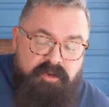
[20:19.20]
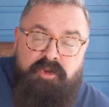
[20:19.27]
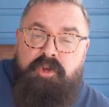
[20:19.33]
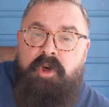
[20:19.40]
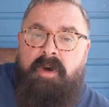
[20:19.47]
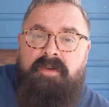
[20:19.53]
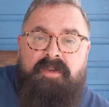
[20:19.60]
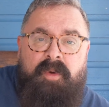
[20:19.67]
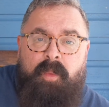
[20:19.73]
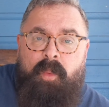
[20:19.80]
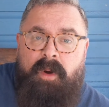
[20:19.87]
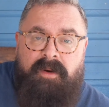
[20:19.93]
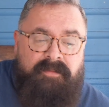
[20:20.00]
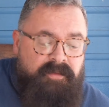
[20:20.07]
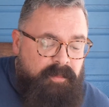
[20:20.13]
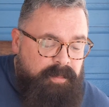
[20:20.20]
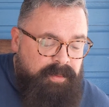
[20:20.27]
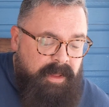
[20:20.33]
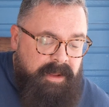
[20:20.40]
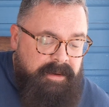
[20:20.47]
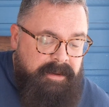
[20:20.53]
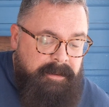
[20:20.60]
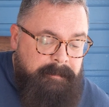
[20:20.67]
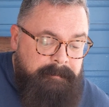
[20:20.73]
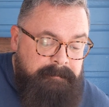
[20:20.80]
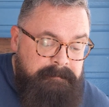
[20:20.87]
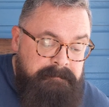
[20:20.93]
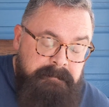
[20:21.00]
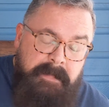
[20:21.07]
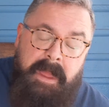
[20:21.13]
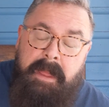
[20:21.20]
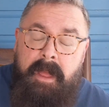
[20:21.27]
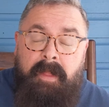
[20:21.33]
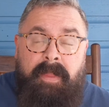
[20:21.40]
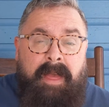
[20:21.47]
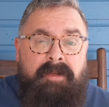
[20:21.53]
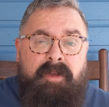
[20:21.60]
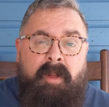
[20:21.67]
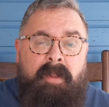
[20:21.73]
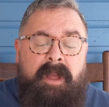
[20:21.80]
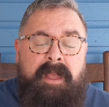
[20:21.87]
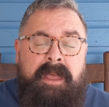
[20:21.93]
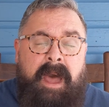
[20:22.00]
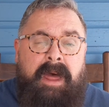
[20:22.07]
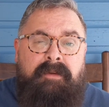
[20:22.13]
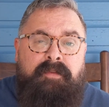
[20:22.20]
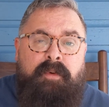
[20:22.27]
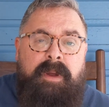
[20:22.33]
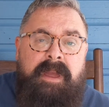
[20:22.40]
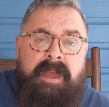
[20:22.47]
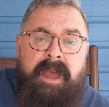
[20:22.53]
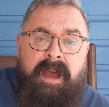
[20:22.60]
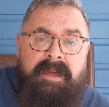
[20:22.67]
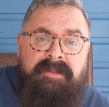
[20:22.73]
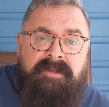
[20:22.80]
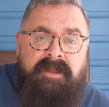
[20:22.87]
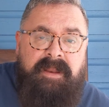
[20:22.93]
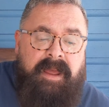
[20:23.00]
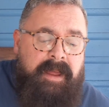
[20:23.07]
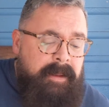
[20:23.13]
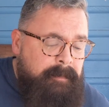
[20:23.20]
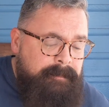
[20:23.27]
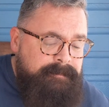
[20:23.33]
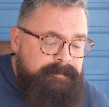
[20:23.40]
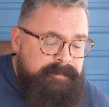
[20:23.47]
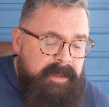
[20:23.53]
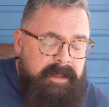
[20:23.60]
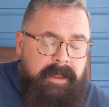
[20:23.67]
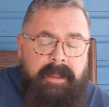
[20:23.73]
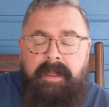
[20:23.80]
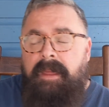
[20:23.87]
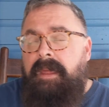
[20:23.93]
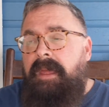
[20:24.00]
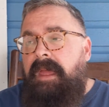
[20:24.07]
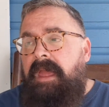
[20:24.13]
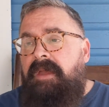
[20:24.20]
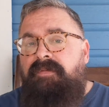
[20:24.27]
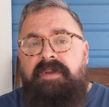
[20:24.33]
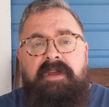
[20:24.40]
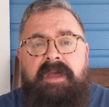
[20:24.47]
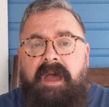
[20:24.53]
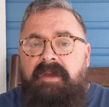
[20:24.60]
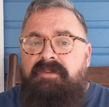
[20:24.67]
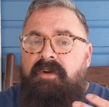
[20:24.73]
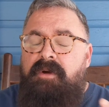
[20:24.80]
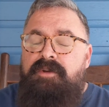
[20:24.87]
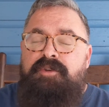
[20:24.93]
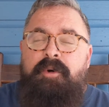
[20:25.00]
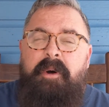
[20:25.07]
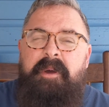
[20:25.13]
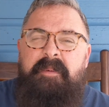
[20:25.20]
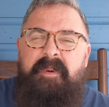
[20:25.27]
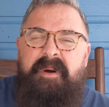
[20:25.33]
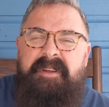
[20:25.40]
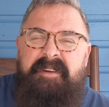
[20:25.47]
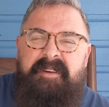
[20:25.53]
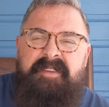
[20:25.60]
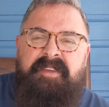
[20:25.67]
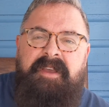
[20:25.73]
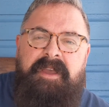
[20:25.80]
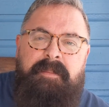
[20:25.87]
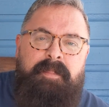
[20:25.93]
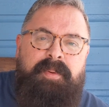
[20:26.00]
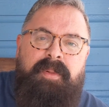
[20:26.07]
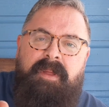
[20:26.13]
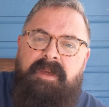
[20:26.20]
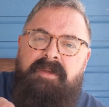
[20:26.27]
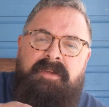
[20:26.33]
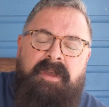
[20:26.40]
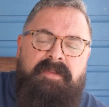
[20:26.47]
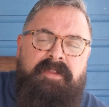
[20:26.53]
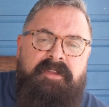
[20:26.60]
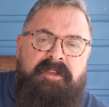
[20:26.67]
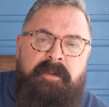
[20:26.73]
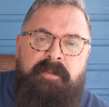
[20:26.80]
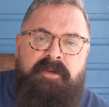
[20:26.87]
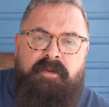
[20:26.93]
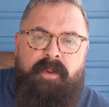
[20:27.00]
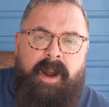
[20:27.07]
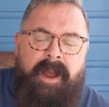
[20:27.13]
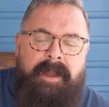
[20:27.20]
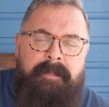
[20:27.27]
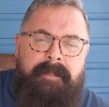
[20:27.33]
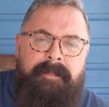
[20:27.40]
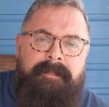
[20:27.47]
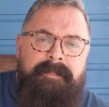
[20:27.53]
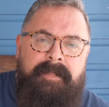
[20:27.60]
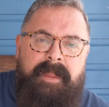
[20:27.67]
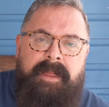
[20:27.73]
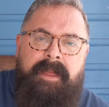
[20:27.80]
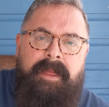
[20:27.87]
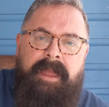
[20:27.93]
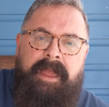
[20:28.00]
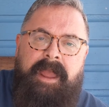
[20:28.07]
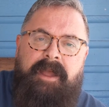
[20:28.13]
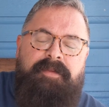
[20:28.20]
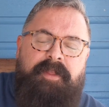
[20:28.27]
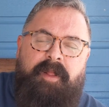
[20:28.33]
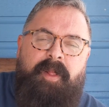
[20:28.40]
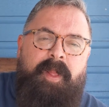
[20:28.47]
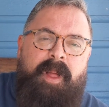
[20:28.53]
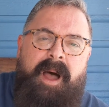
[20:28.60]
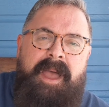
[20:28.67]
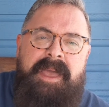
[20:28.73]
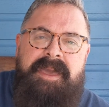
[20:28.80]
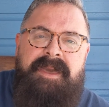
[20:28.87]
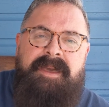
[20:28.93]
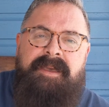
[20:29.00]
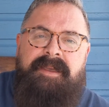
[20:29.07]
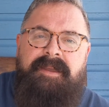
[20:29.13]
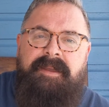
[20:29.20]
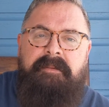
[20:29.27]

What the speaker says: Just a wonderful blend. That's all I got for you guys today. If you guys are enjoying what you're seeing, please hit the subscribe, hit the like,